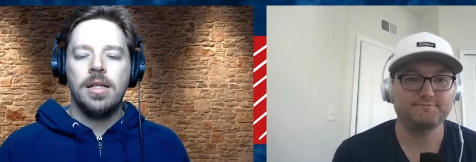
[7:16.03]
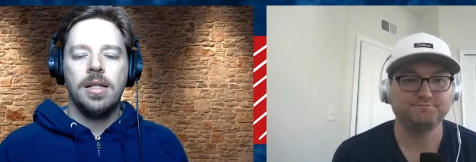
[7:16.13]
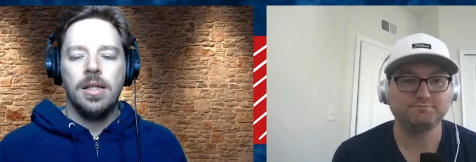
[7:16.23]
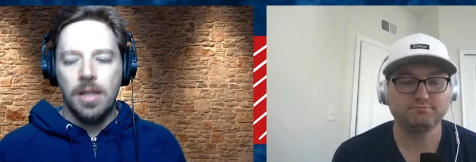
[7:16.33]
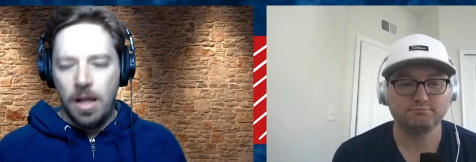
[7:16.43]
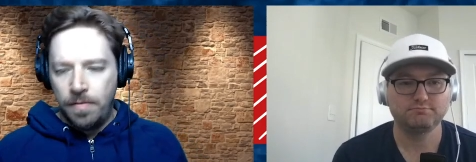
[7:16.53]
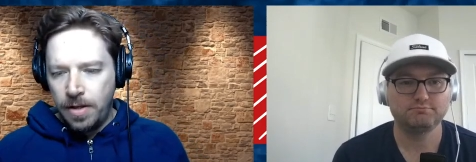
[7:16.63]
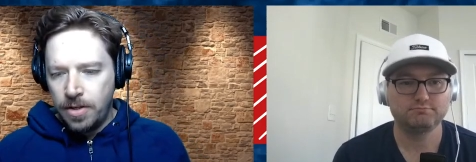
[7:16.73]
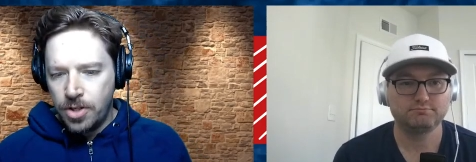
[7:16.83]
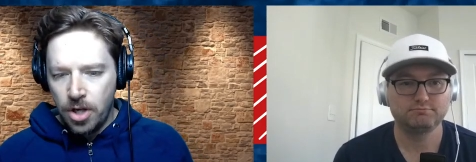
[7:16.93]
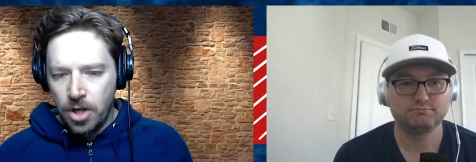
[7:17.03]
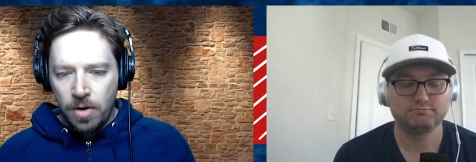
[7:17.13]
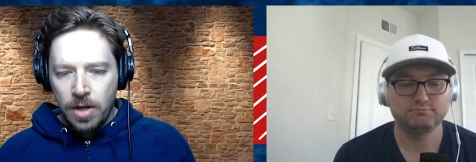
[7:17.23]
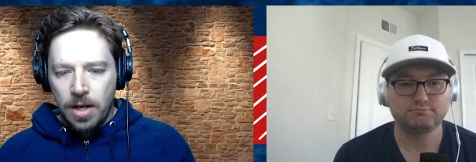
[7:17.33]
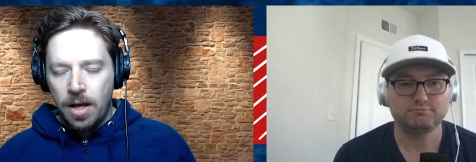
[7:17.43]
Speaker 1: love it. So
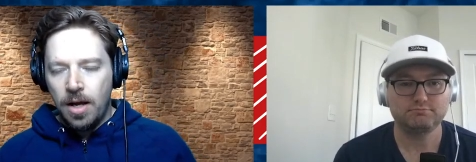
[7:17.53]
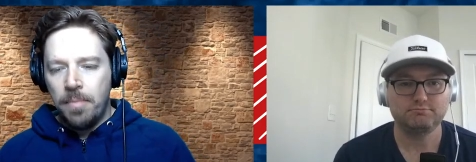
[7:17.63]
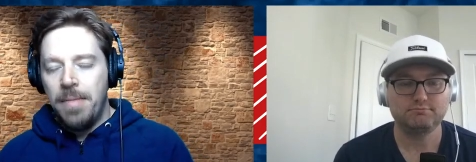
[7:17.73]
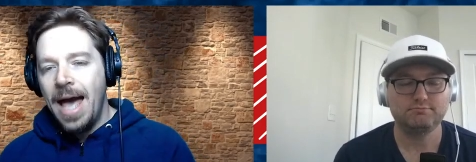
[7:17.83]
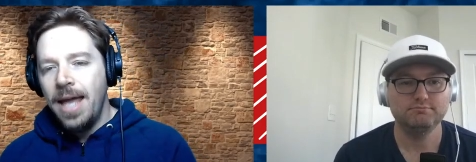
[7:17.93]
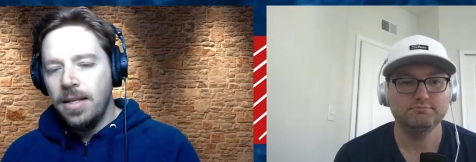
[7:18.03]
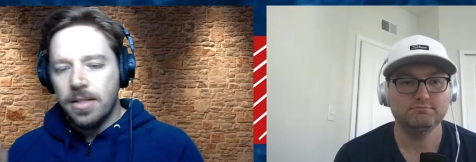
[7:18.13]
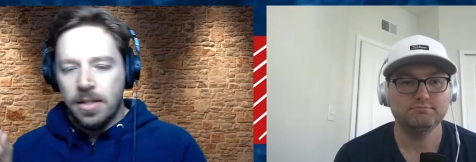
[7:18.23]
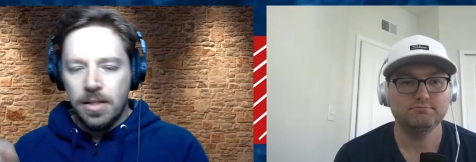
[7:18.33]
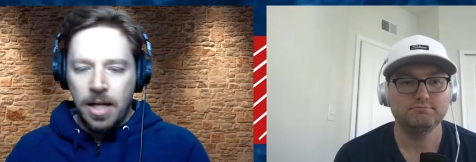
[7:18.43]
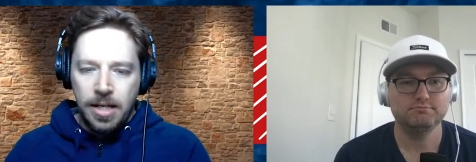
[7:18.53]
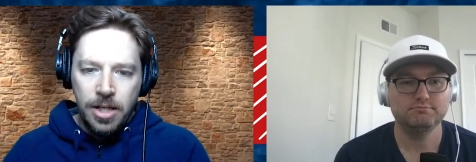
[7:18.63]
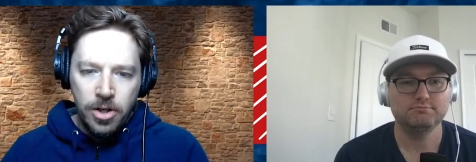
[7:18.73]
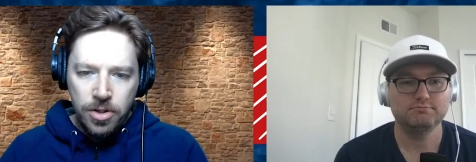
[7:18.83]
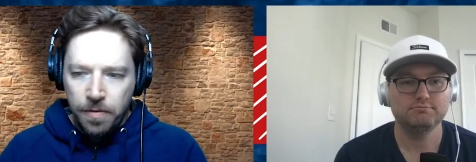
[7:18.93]
uh, Madden Delight.
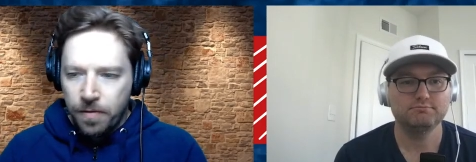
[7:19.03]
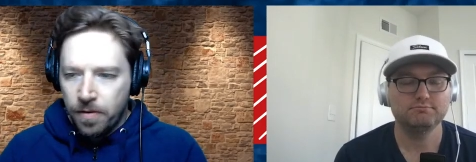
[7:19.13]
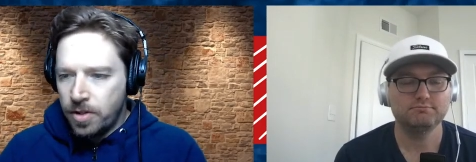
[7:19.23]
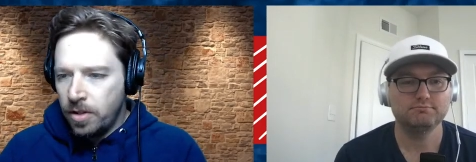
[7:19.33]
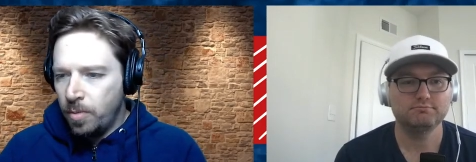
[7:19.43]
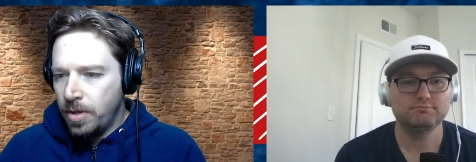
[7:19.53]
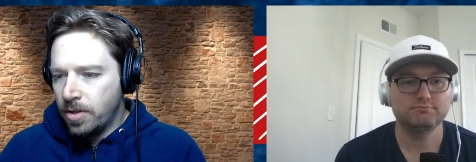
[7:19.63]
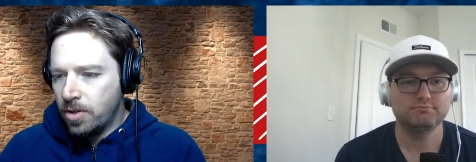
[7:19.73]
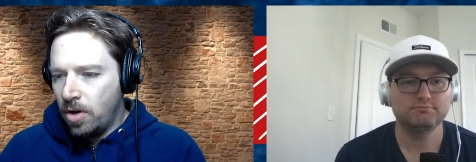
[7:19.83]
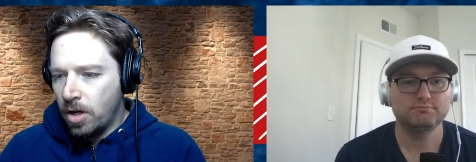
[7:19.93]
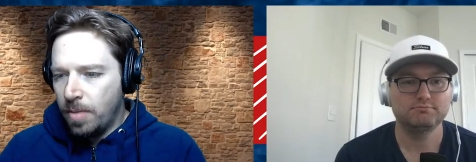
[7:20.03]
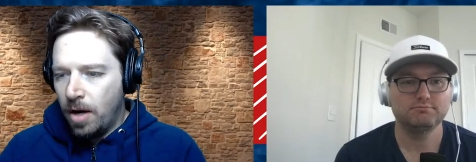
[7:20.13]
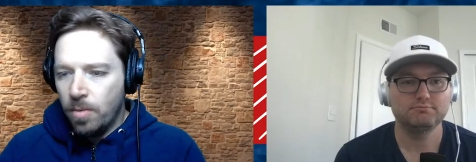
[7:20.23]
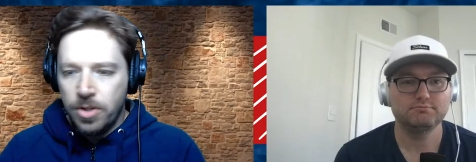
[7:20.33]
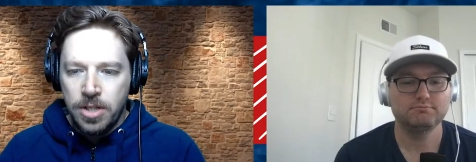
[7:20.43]
Here's the first thing that we can talk
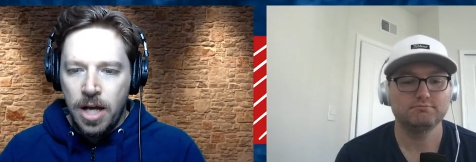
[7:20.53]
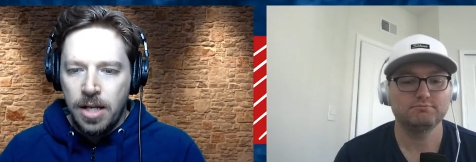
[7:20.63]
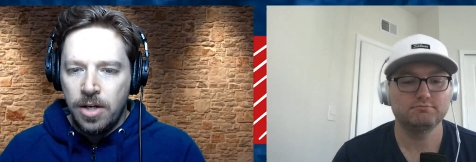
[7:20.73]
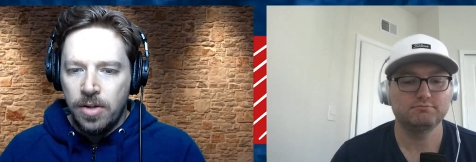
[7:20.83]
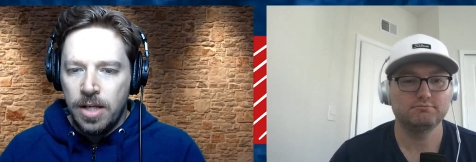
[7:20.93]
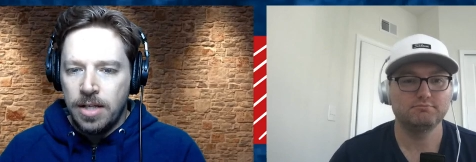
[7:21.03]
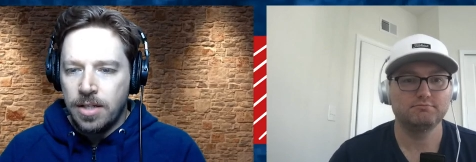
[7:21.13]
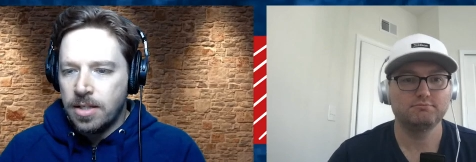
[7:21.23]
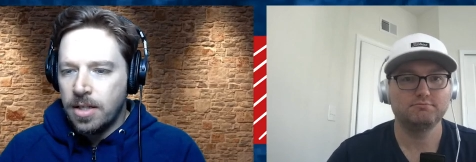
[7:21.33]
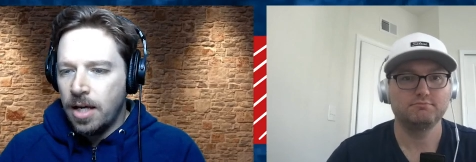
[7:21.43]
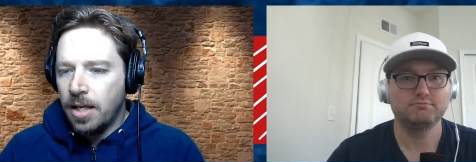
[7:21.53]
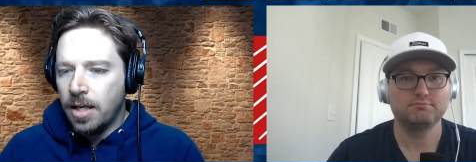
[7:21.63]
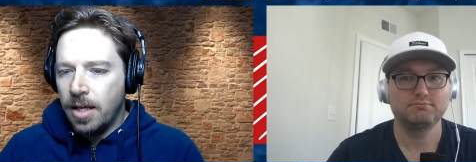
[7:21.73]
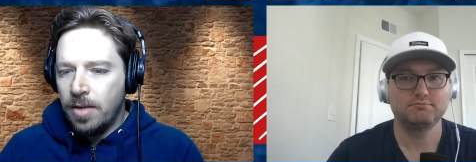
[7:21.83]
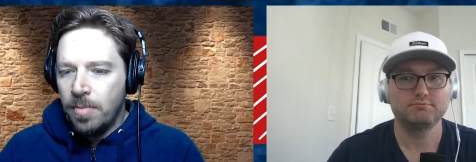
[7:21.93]
about, which is not nearly as exciting
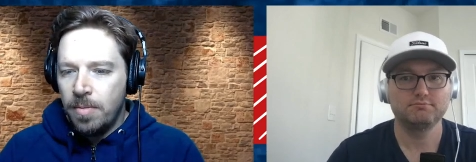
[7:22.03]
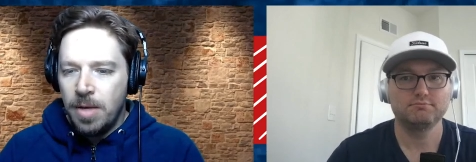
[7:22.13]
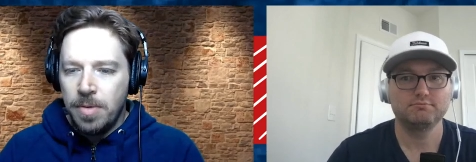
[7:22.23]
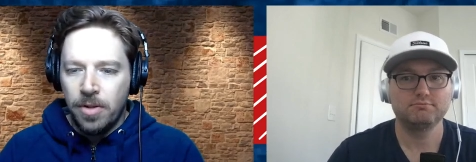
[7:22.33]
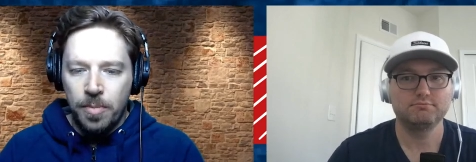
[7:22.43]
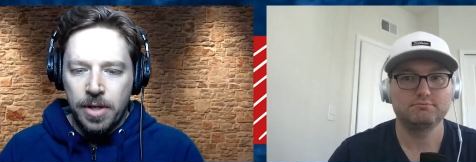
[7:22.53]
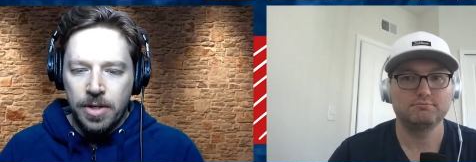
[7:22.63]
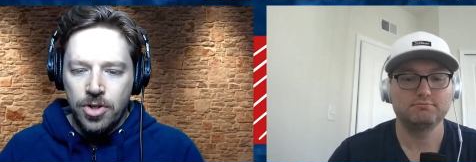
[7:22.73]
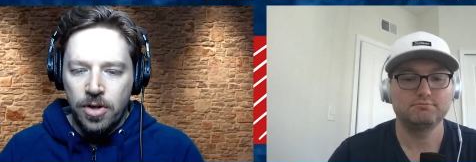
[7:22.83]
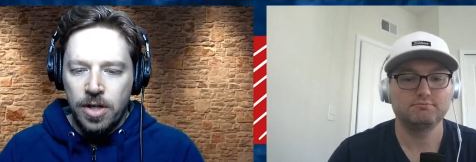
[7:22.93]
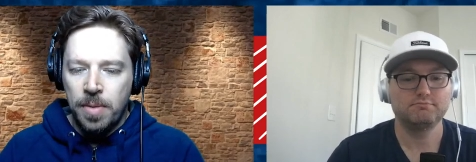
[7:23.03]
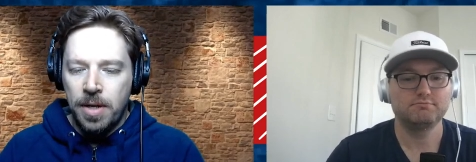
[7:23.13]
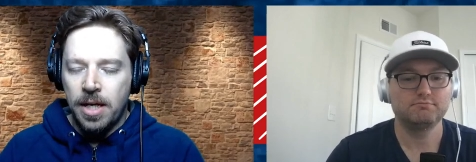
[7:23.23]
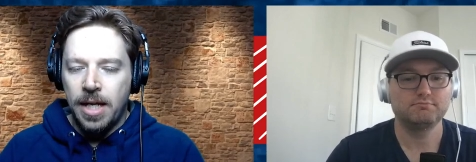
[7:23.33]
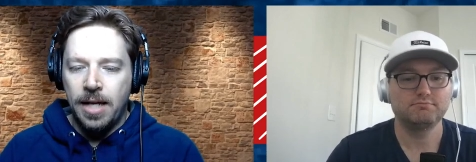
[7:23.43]
and maybe a little bit concerning,
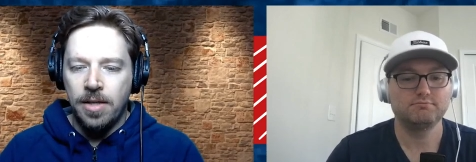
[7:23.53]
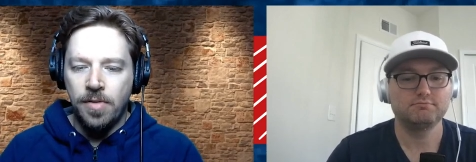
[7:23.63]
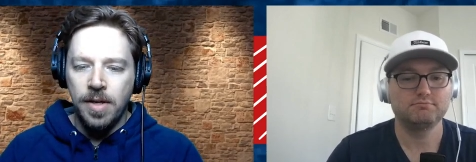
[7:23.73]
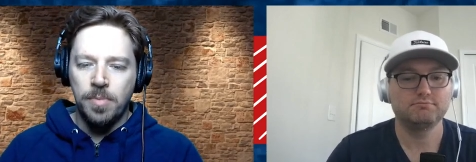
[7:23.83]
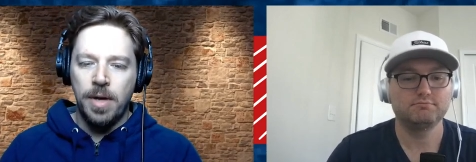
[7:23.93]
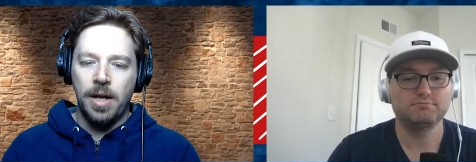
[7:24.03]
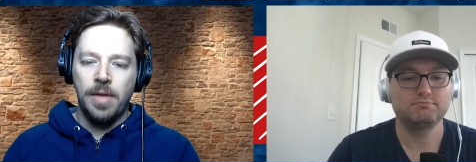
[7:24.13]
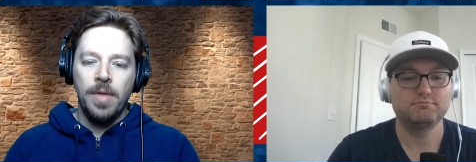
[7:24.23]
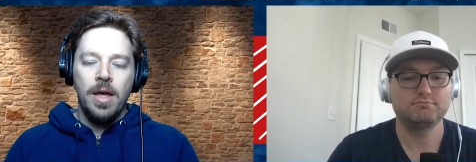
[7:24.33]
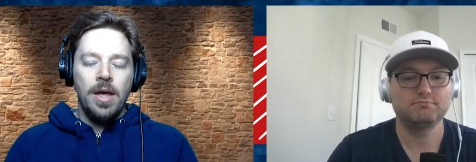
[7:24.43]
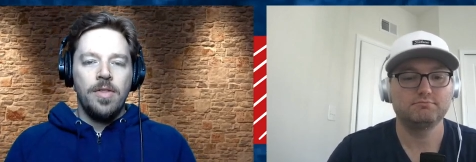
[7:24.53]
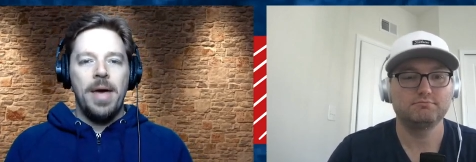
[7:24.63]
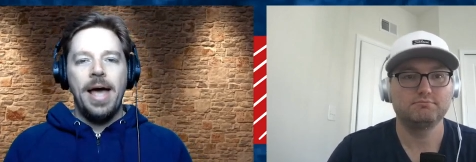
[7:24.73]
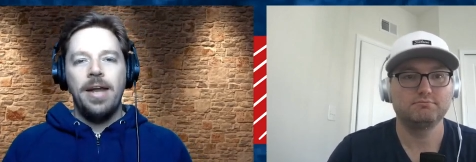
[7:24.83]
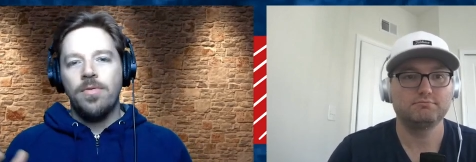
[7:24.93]
depending on how you think about it. The
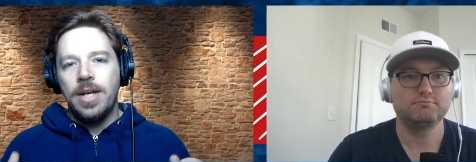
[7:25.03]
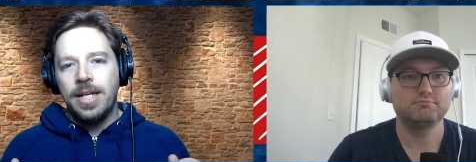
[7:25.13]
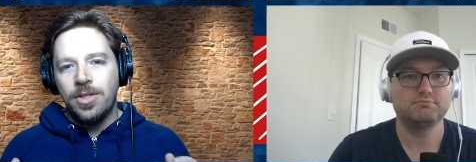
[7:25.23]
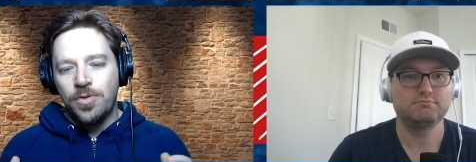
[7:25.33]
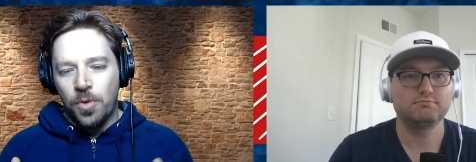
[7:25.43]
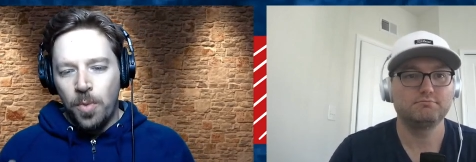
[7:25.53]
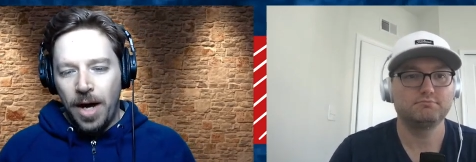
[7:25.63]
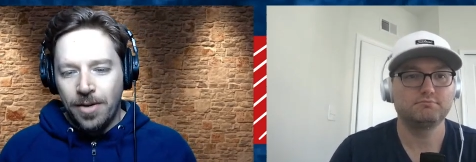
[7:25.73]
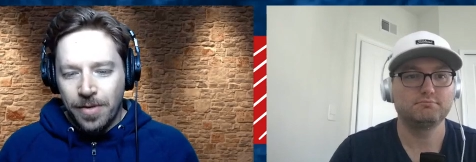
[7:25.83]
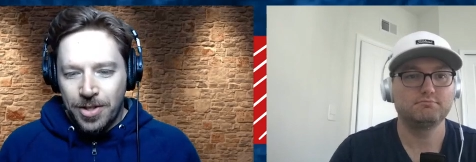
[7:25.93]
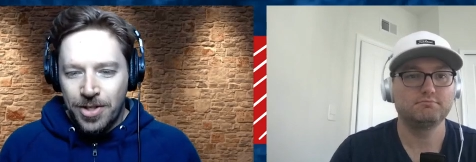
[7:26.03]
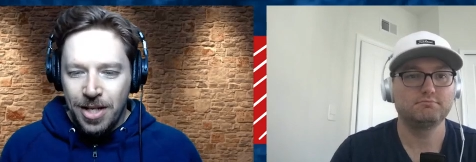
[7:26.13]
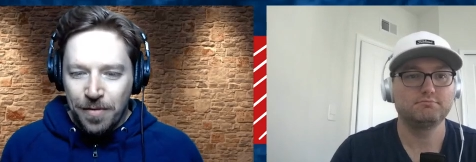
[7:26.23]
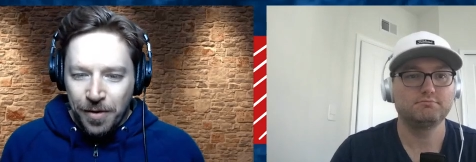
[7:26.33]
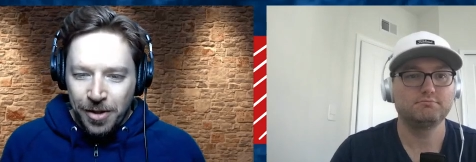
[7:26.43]
Madden ratings for wide
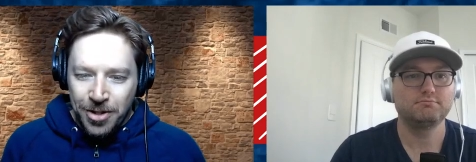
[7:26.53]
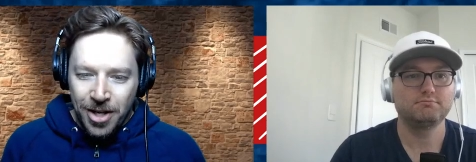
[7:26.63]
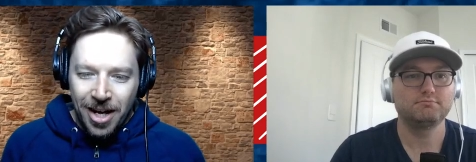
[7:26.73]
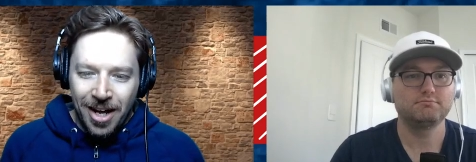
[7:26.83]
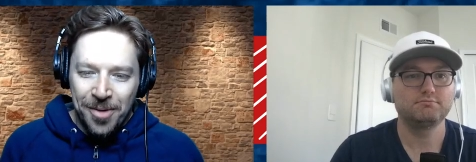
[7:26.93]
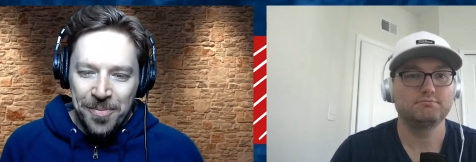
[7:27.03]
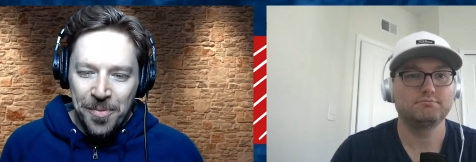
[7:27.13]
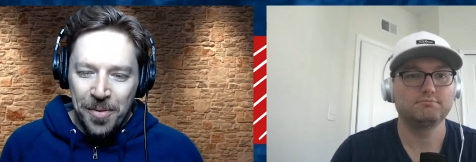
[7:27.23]
receivers, um,